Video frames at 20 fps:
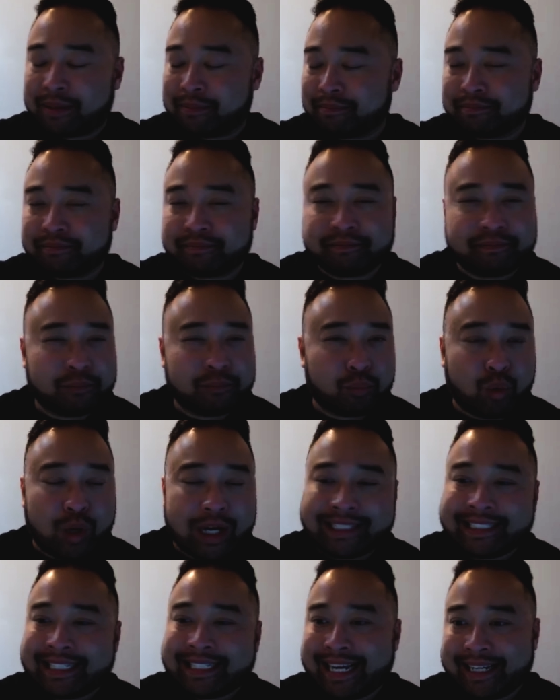From
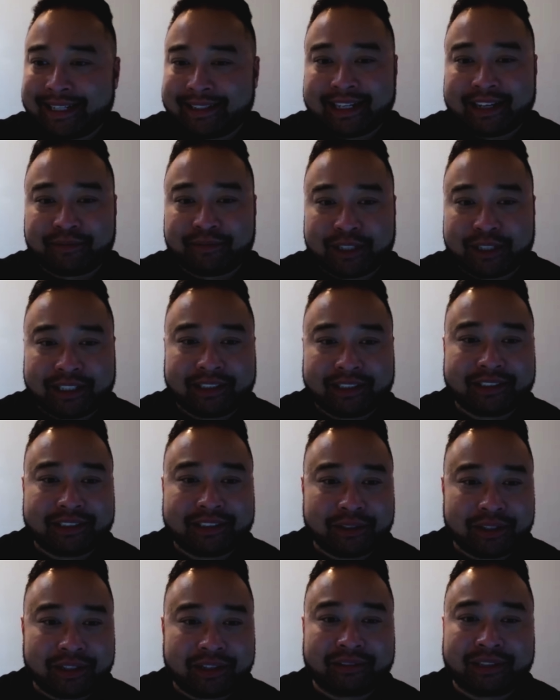one date every
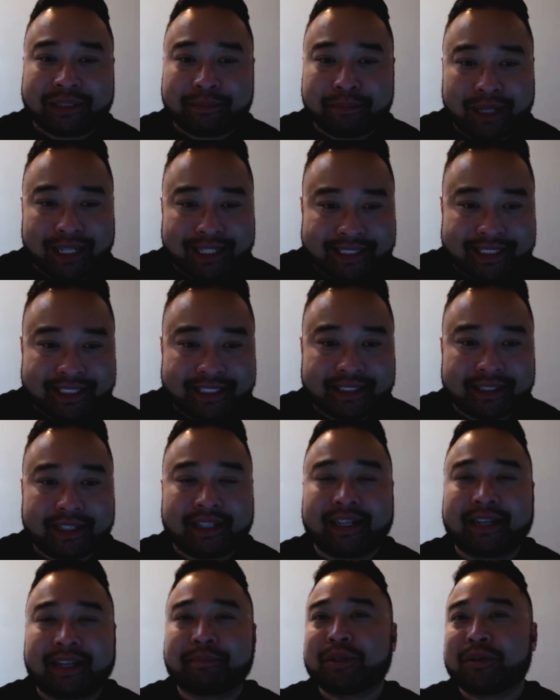two to three months,
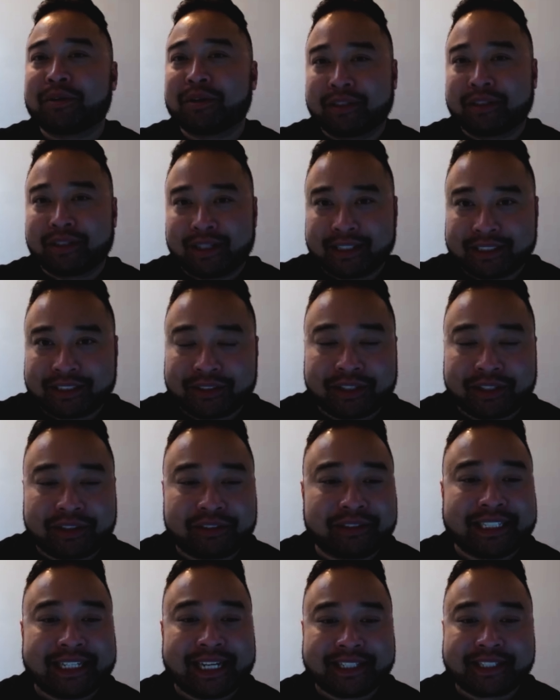I'm going on two to
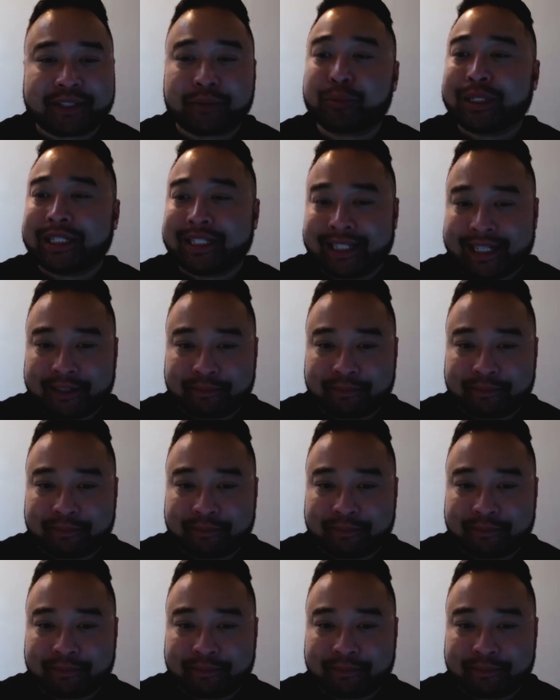three dates a week